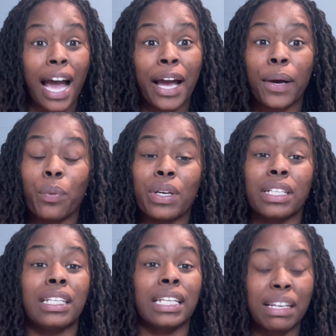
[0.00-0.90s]
I
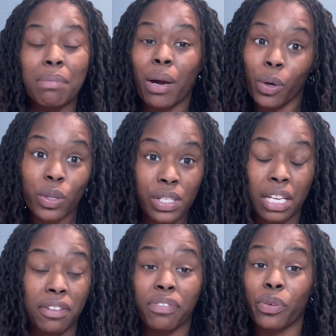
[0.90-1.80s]
would leave my rollers
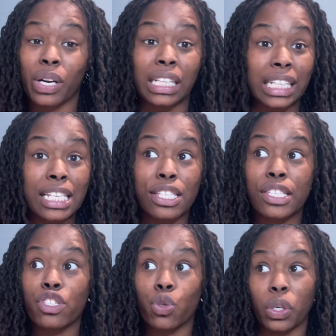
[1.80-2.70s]
in for at
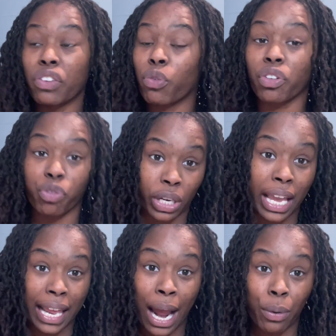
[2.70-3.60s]
least 24 to
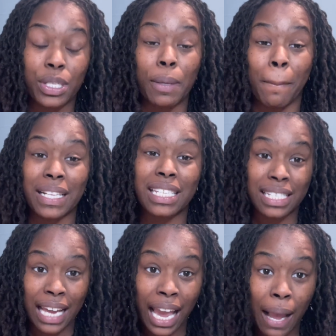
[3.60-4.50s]
48 hours, but
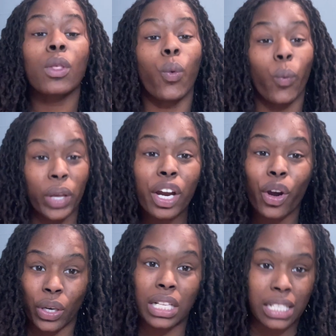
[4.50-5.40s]
today we are
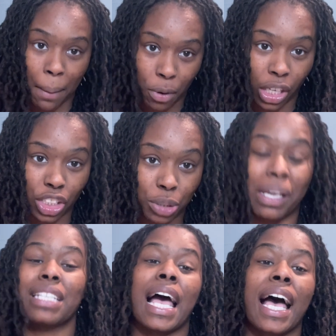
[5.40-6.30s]
on a time crunch
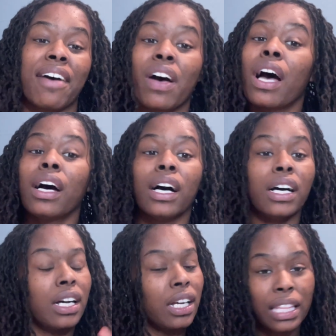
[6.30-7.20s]
because I have
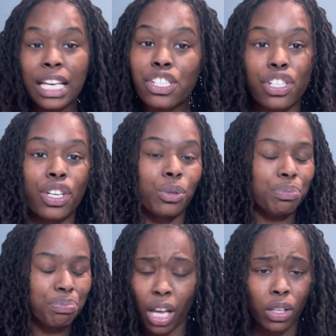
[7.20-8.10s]
things to
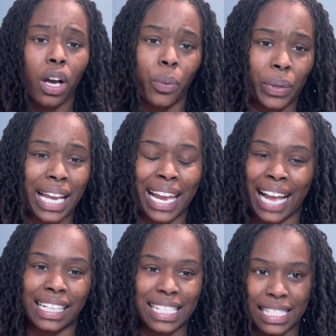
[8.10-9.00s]
do, a long week, and
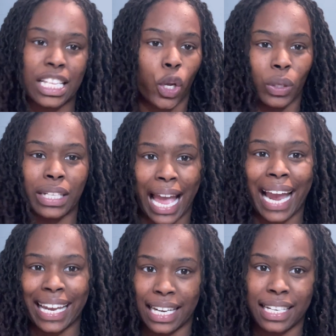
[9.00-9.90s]
I guess the only day
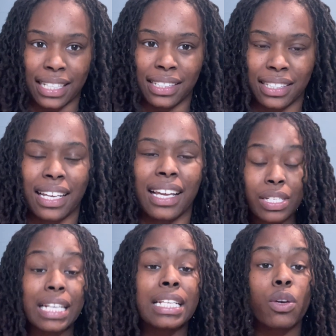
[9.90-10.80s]
I can get it done.
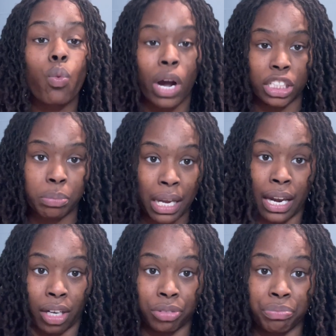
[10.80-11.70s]
First, I need to wash my
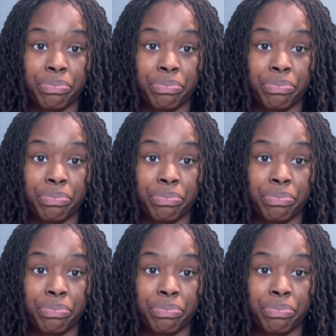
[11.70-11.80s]
hair.